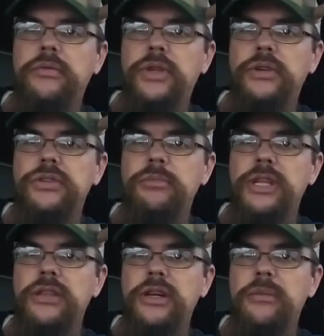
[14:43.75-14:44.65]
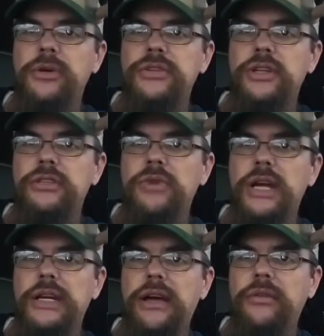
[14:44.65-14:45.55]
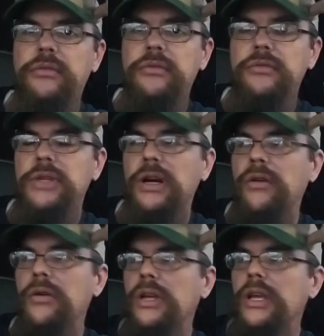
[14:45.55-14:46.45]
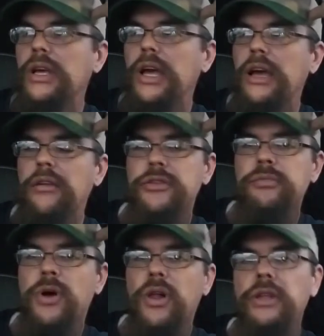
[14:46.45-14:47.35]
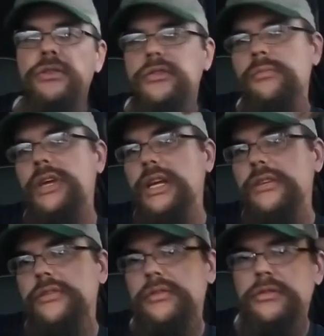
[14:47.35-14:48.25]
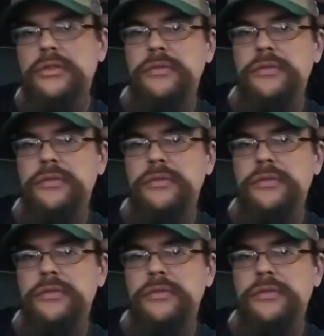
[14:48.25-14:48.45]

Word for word: Those should be the numbers that you write down, you know, and smallest to biggest.